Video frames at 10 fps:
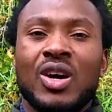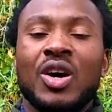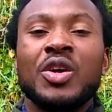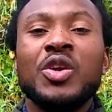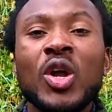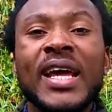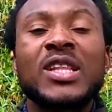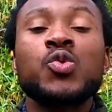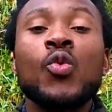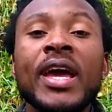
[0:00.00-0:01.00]
Know that
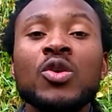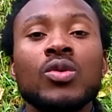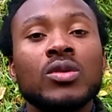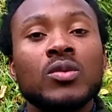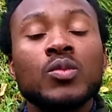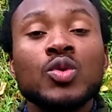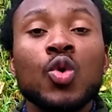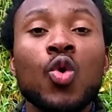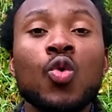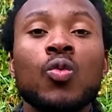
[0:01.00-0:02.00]
when
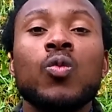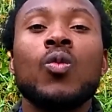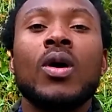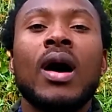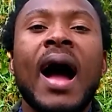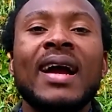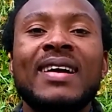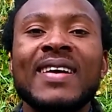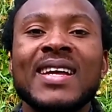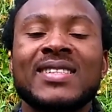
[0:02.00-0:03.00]
you are
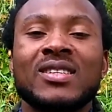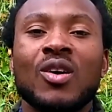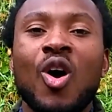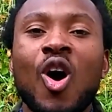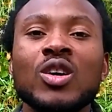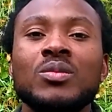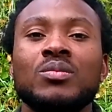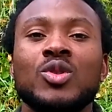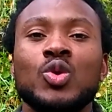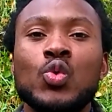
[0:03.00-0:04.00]
great, or
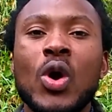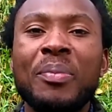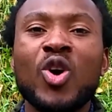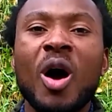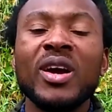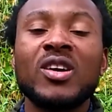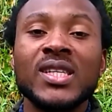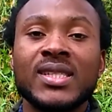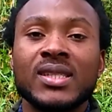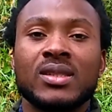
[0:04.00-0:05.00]
you are becoming great,